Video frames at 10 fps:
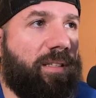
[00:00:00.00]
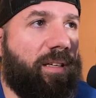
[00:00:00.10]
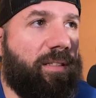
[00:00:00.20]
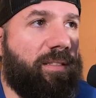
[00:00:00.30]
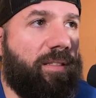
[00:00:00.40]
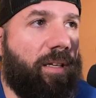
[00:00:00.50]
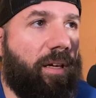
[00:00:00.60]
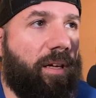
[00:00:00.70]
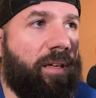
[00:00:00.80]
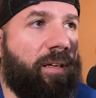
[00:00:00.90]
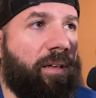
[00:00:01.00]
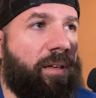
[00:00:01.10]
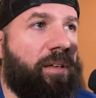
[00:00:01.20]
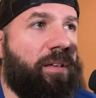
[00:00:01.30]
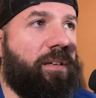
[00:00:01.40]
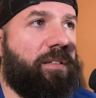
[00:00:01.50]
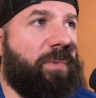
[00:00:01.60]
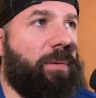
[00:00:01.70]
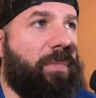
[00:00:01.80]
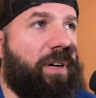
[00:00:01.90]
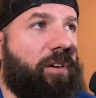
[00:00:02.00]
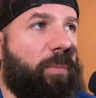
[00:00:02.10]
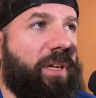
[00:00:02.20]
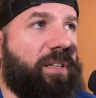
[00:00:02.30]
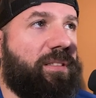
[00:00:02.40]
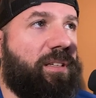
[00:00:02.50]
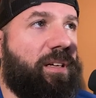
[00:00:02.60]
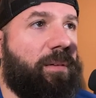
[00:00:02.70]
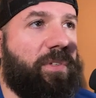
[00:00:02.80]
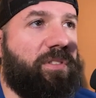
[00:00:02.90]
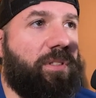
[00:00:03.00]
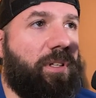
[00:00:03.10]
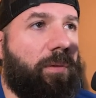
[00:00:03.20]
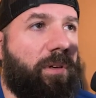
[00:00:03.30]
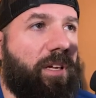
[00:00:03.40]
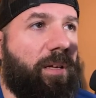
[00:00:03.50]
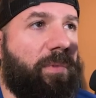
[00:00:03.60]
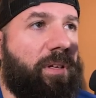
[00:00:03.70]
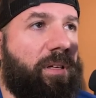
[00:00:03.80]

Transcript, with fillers: Like let's say, here's my mono bass line, I'm gonna solo it up.